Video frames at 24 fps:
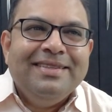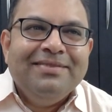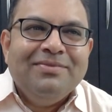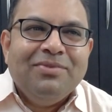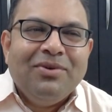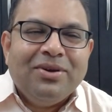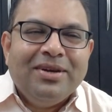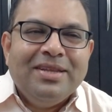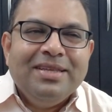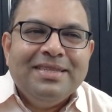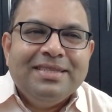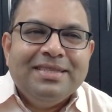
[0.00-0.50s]

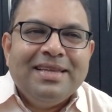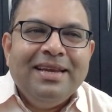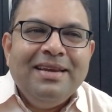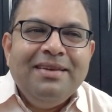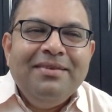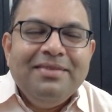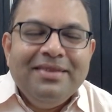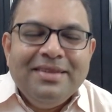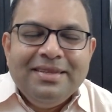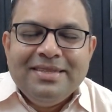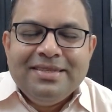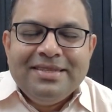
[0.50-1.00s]
what he
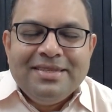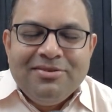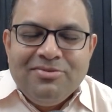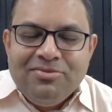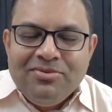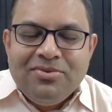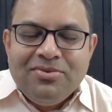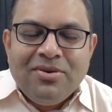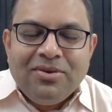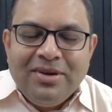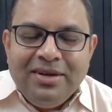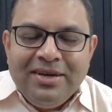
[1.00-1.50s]
said.
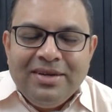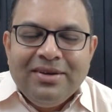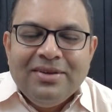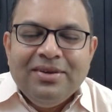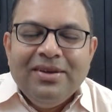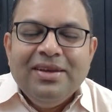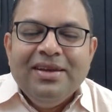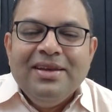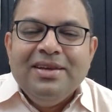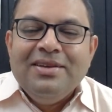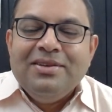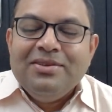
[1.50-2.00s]
You don't need.
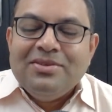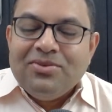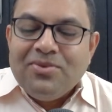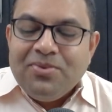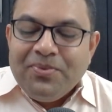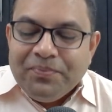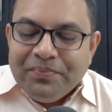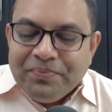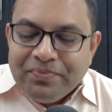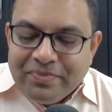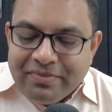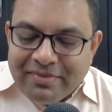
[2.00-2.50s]

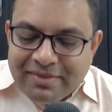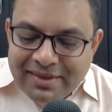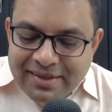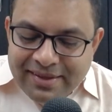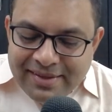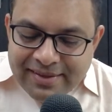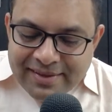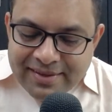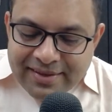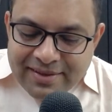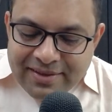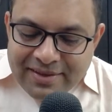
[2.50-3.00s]
So
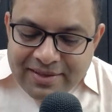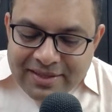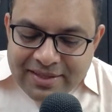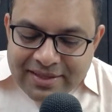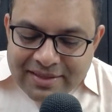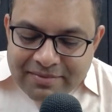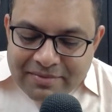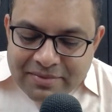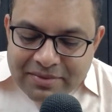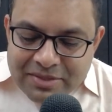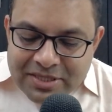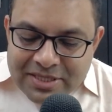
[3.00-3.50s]

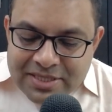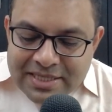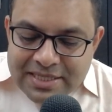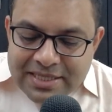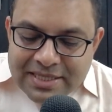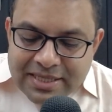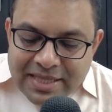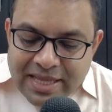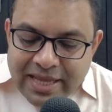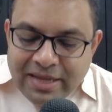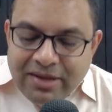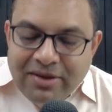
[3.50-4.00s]

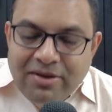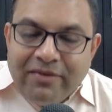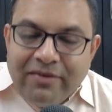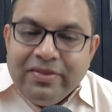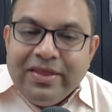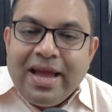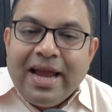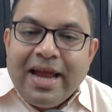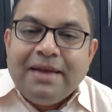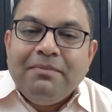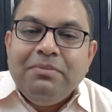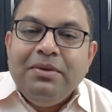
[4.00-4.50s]
just think of
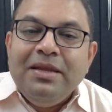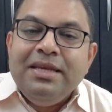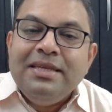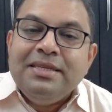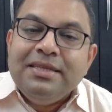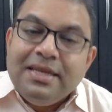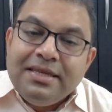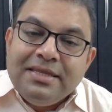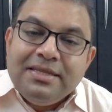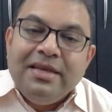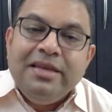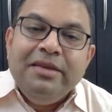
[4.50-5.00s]
that
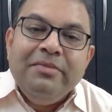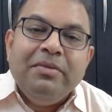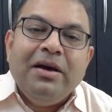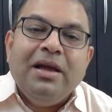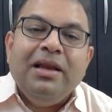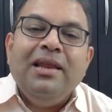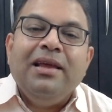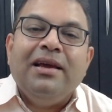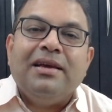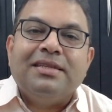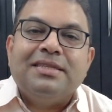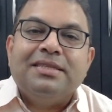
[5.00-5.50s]
place as the
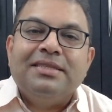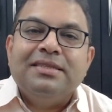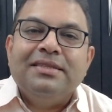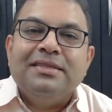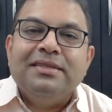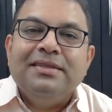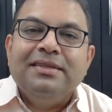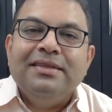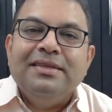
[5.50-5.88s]
Himalayas.